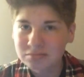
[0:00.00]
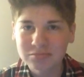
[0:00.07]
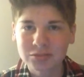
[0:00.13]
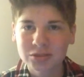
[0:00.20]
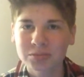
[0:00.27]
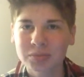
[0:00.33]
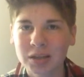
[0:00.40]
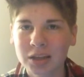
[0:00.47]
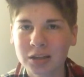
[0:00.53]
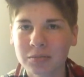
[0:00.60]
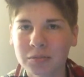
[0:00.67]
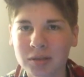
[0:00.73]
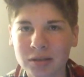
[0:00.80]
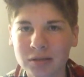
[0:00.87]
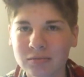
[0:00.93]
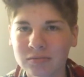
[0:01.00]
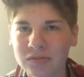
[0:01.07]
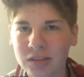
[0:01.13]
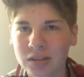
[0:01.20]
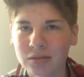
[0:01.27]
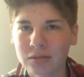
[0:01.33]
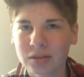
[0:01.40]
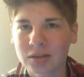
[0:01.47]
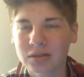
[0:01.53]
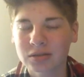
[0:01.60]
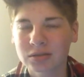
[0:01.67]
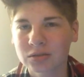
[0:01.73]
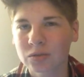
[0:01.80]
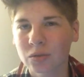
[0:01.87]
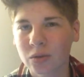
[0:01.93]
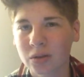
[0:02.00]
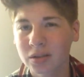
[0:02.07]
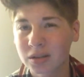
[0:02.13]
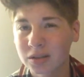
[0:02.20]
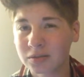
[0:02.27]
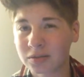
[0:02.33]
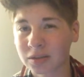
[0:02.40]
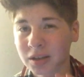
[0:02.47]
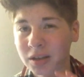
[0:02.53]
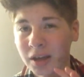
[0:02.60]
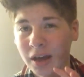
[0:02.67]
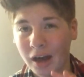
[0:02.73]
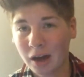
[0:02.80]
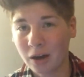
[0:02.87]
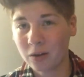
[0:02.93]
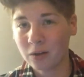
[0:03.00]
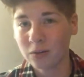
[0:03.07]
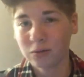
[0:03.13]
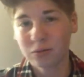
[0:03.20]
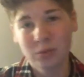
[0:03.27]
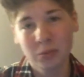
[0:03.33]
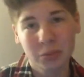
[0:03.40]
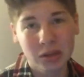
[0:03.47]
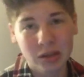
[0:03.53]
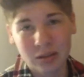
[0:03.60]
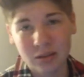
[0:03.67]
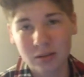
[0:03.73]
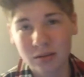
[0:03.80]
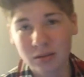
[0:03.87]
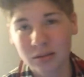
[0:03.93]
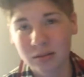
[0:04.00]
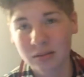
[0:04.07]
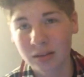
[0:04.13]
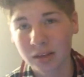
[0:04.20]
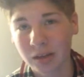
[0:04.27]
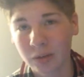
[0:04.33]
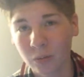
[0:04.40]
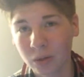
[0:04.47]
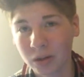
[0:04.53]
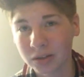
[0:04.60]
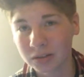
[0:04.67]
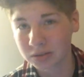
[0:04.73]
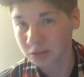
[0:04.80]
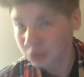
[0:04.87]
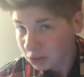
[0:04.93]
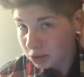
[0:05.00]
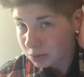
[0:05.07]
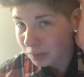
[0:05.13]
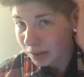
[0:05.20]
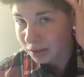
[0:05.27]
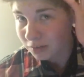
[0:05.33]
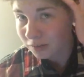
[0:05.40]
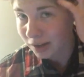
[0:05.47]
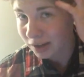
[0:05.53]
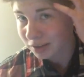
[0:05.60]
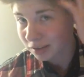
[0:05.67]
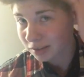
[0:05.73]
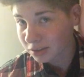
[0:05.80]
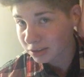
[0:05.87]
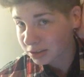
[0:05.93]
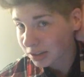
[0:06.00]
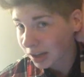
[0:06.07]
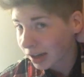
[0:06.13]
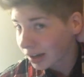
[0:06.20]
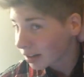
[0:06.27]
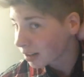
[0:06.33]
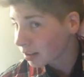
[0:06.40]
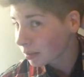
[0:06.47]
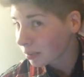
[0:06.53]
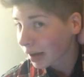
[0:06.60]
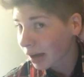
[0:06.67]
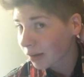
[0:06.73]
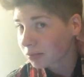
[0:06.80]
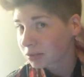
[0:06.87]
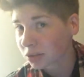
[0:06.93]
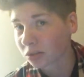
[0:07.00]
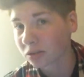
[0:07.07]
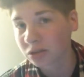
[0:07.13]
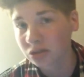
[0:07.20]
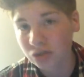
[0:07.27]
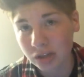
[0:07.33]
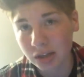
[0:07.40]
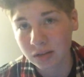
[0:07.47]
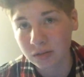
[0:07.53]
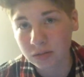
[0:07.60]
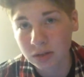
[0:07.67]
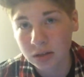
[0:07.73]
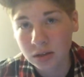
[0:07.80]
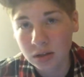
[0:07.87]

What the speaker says: was making me feel very dysphoric of how feminine it was, despite the fact that the side and the back was already shaved.